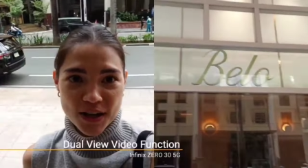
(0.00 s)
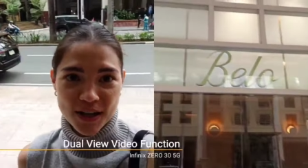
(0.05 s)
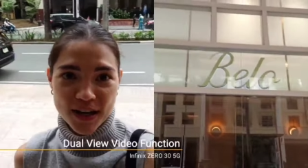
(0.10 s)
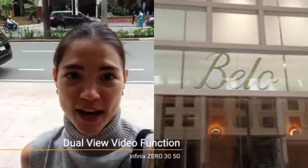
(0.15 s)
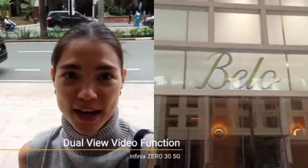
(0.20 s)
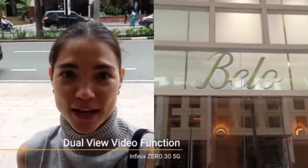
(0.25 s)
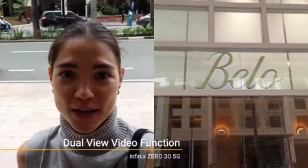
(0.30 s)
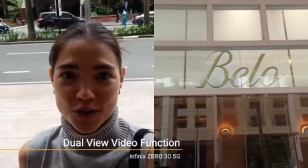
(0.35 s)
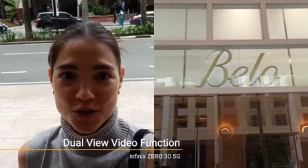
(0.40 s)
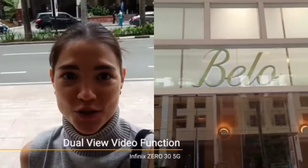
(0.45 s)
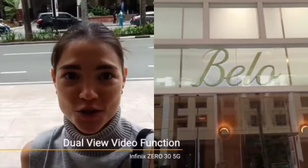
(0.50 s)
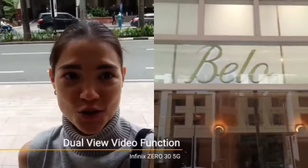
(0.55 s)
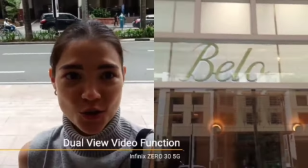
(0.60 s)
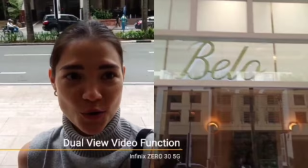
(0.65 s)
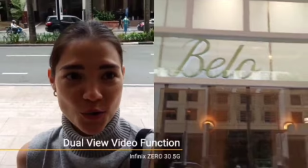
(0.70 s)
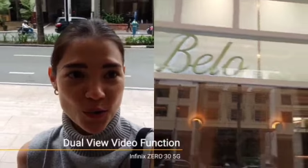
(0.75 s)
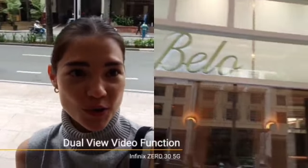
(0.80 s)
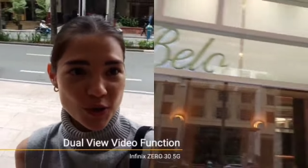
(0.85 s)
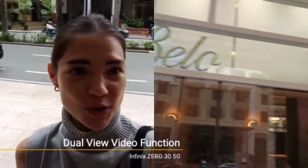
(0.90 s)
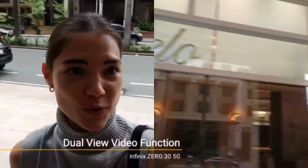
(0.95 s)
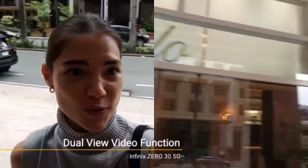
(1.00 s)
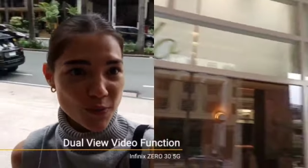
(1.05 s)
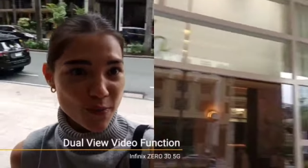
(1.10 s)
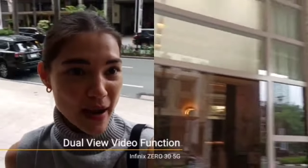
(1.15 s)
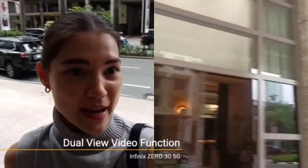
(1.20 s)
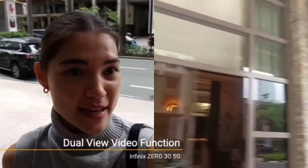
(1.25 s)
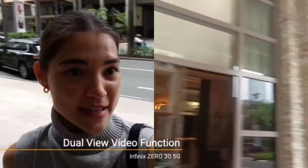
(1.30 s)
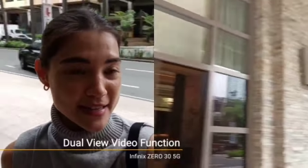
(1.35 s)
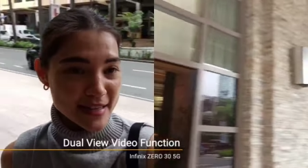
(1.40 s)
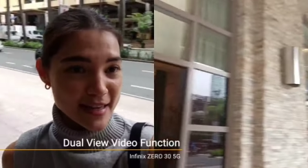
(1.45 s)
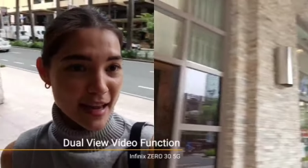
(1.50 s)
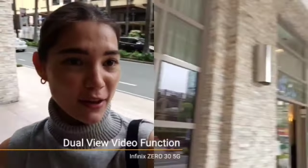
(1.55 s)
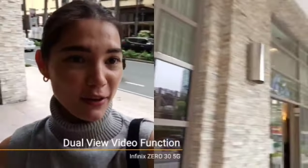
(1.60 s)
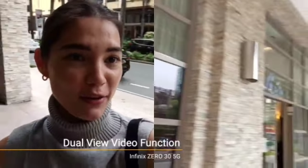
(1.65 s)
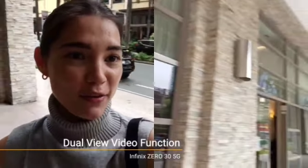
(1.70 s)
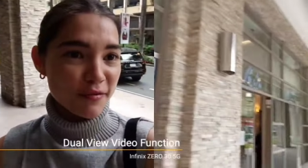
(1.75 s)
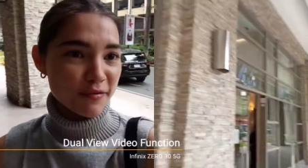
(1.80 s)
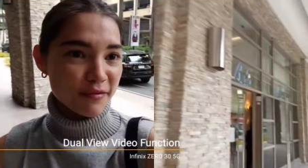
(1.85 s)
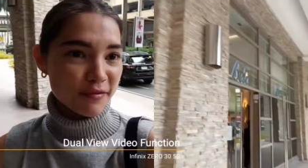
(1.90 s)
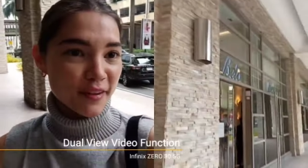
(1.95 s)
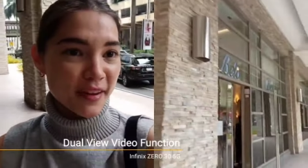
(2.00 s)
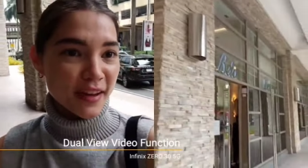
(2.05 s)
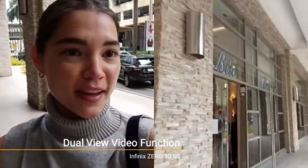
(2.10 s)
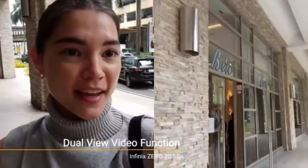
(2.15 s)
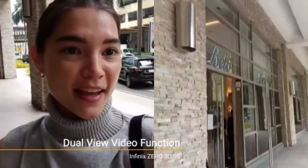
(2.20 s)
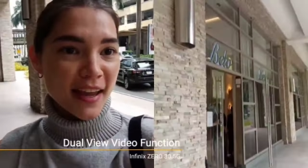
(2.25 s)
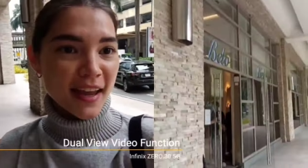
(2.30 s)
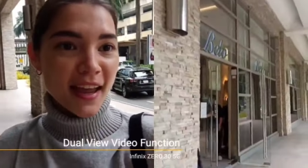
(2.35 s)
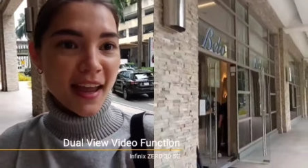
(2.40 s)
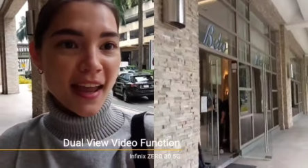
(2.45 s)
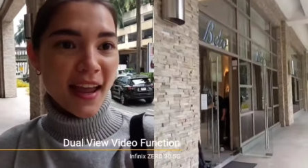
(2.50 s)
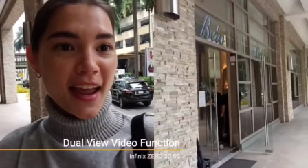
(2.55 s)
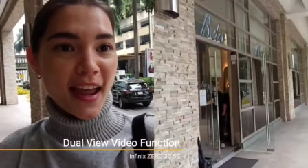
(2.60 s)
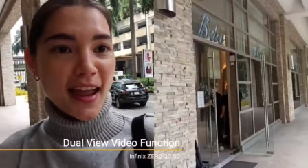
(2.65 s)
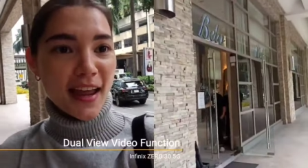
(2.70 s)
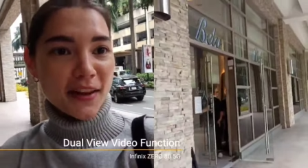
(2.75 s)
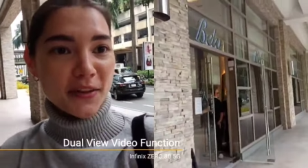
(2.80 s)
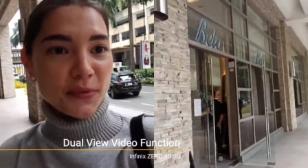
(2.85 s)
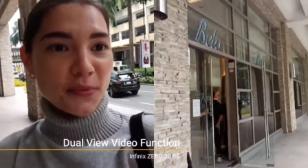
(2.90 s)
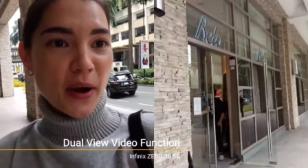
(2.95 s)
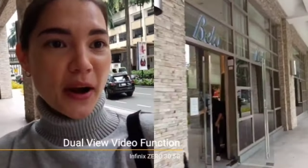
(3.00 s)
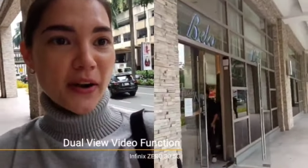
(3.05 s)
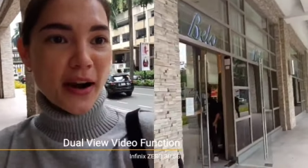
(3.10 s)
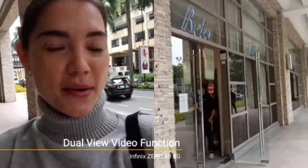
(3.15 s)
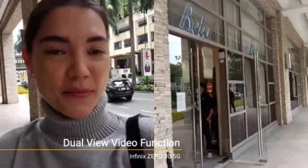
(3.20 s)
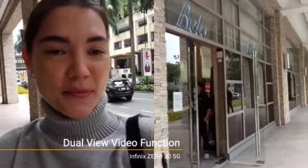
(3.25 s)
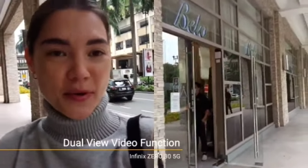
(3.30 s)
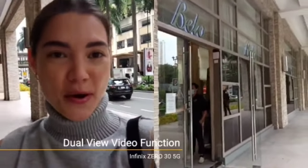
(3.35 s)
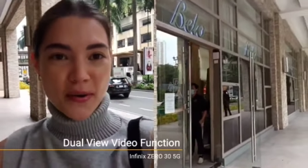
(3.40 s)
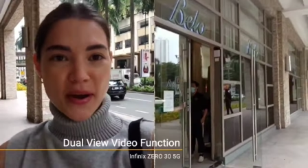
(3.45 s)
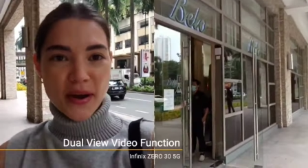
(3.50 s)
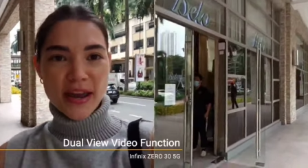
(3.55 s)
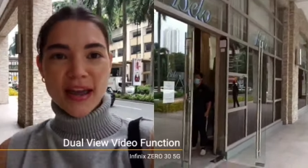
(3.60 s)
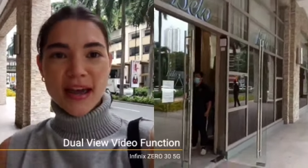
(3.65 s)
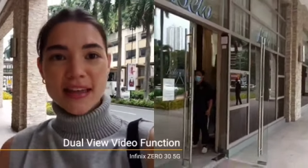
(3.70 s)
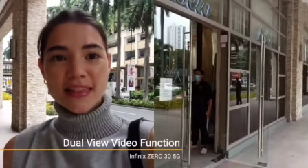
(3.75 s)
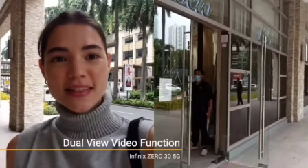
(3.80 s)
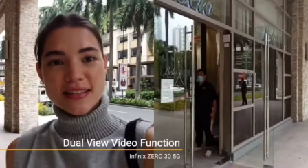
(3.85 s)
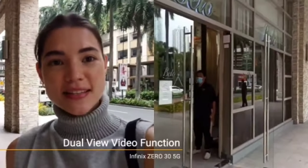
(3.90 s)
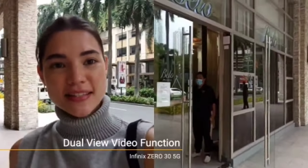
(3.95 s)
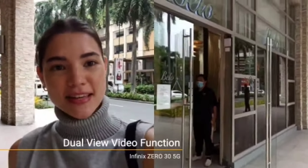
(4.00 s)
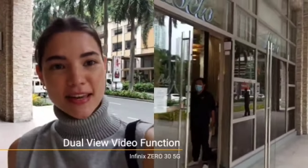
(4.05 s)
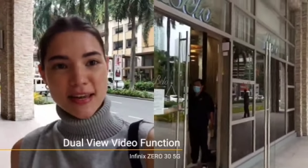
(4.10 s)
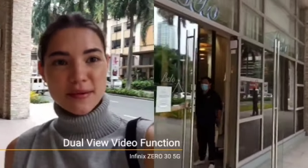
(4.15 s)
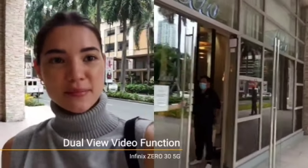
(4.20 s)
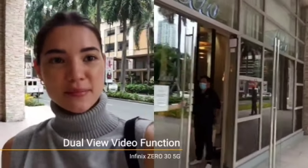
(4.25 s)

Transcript: I can show you myself and where I'm going at the same